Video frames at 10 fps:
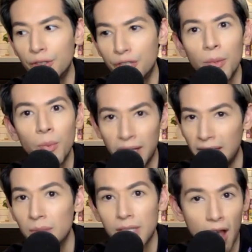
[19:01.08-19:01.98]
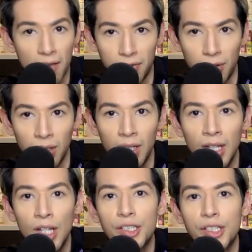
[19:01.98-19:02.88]
Jim he was awful.
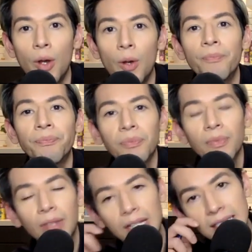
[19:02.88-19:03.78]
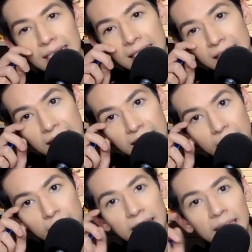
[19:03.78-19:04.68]
So season six
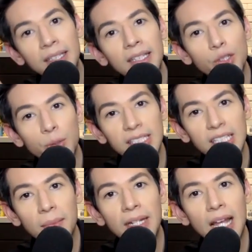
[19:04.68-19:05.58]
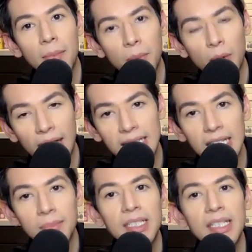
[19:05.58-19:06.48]
comes in, the twins come in, Amber Marchese
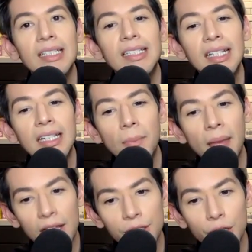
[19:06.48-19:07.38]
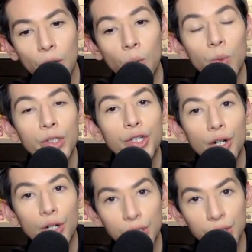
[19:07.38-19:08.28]
comes in, Dina Manzo
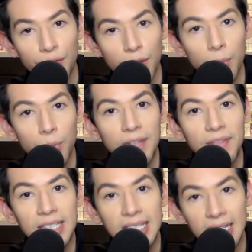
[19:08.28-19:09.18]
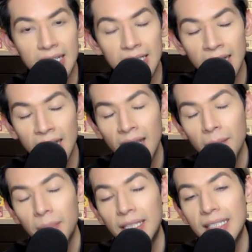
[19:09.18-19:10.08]
returns for a brief stint,
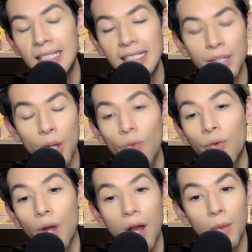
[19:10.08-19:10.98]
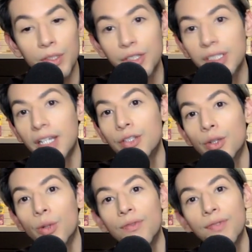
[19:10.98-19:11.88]
but the season overall was just like a
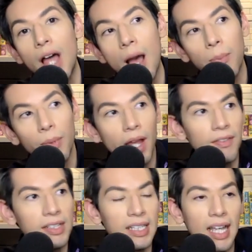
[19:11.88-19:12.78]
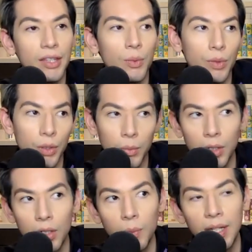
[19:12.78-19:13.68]
total flop. We obviously had the
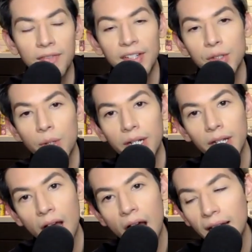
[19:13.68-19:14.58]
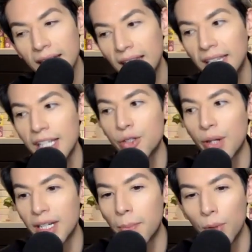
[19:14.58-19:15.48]
rumor, we had Victoria Gotti, like they
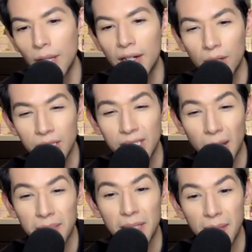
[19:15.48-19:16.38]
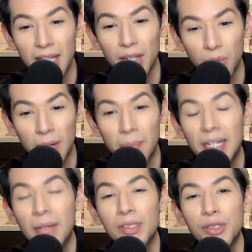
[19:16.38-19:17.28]
tried to pull out all the stops to make it great, but
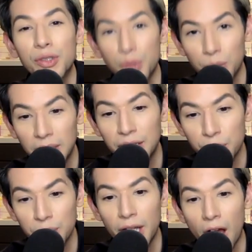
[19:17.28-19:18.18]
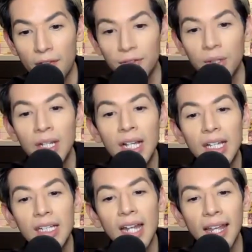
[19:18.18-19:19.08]
it was truly, truly awful.
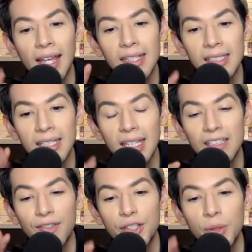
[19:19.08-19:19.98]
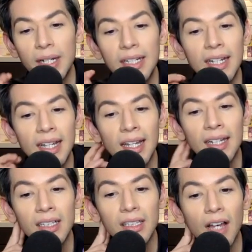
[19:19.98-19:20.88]
Good night, Ansley. Thanks for joining
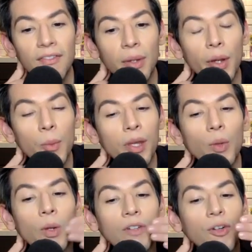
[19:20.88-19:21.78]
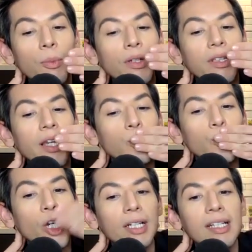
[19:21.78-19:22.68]
in. Love you. I hope you had a wonderful birthday.
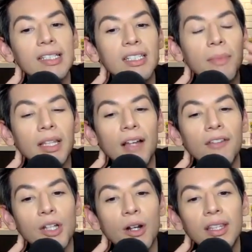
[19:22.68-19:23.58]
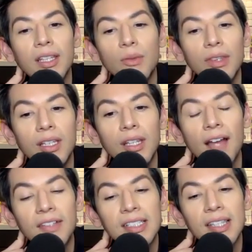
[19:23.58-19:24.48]
Kisses, my love. Sorry that the
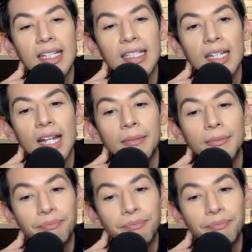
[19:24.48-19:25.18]
live is late tonight.